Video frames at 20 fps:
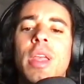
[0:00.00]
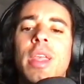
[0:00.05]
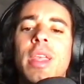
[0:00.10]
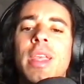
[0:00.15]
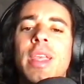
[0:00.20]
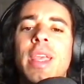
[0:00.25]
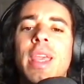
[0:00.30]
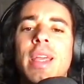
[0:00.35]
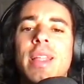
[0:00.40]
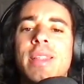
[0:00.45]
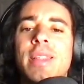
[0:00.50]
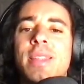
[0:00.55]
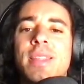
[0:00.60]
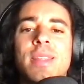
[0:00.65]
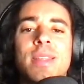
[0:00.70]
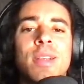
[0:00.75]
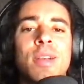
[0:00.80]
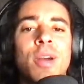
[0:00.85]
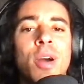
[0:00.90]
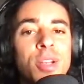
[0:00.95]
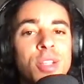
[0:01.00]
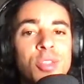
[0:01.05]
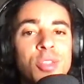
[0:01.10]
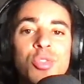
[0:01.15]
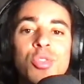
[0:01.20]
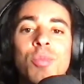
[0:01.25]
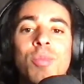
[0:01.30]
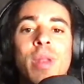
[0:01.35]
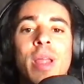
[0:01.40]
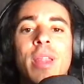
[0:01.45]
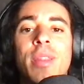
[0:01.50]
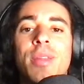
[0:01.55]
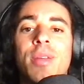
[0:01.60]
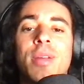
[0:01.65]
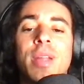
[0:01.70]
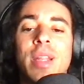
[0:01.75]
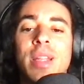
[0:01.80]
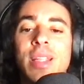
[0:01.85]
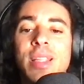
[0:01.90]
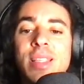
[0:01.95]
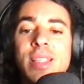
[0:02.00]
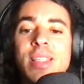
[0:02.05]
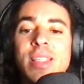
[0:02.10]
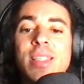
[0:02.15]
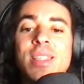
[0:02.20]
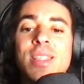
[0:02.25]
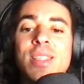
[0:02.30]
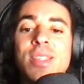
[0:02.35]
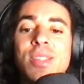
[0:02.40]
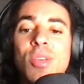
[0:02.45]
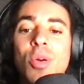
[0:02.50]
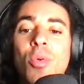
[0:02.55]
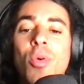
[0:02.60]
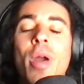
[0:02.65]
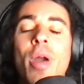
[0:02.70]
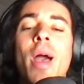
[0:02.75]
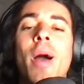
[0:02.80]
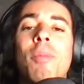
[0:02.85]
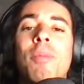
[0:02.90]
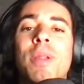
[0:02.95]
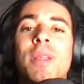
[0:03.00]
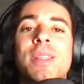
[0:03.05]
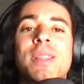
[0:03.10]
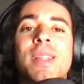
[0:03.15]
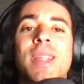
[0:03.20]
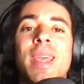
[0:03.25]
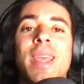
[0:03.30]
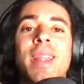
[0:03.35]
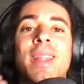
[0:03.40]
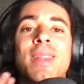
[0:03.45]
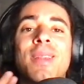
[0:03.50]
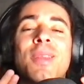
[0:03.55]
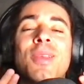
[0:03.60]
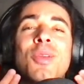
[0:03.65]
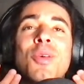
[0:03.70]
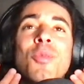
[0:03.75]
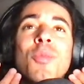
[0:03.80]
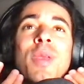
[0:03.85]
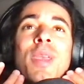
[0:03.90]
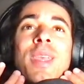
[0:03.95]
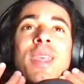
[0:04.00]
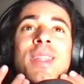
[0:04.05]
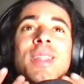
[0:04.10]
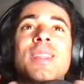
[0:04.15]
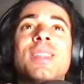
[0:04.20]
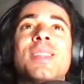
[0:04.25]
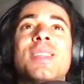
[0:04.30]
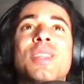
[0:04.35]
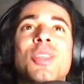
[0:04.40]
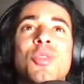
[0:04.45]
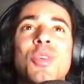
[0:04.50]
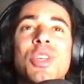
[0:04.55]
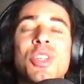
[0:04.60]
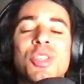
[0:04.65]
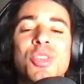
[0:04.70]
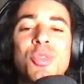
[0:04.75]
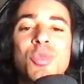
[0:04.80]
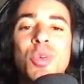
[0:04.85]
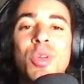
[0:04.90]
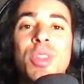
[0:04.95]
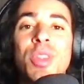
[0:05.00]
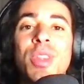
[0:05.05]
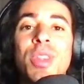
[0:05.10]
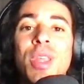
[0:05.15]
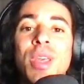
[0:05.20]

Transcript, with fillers: he gets caught into the blender and this is so helpless like you know being in this situation with